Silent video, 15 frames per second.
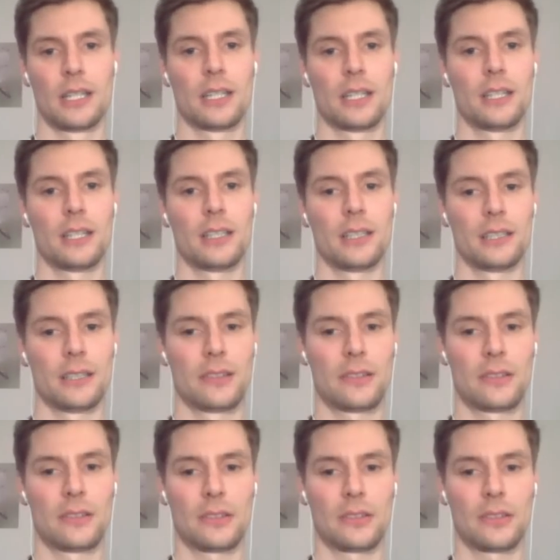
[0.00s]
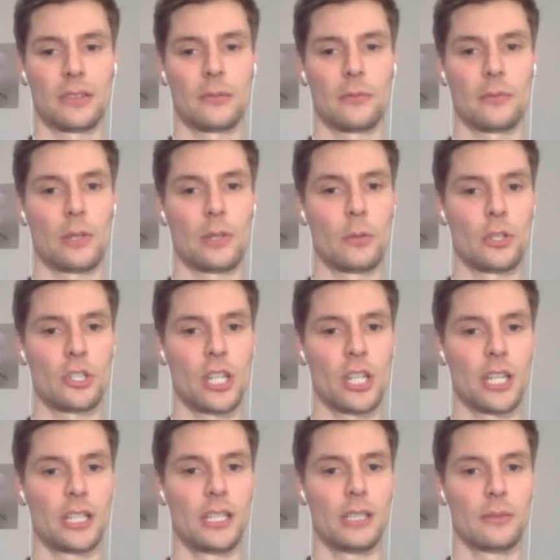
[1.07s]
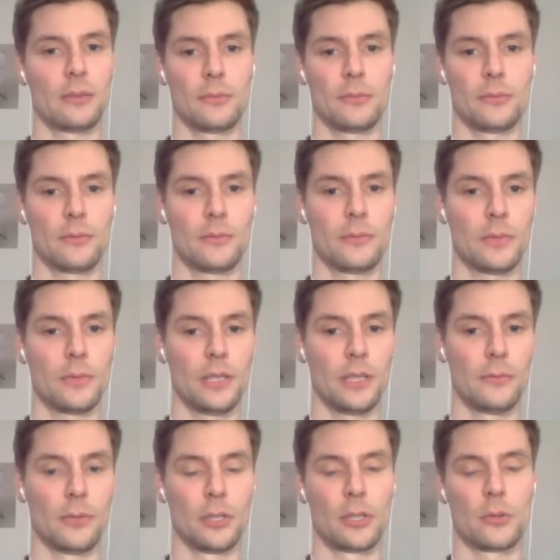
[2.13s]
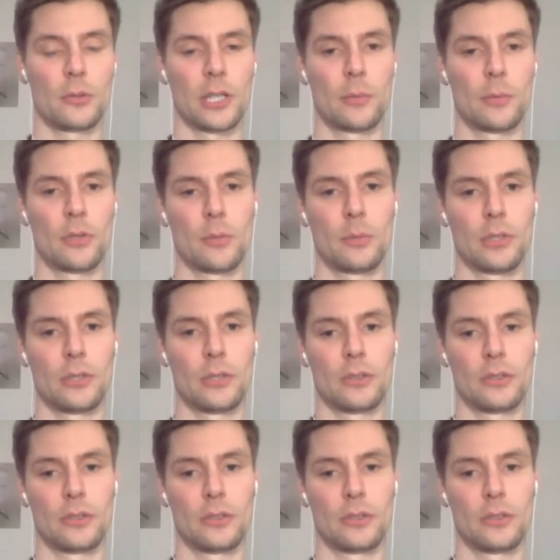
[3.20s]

it's very shaky, even on a tripod. Because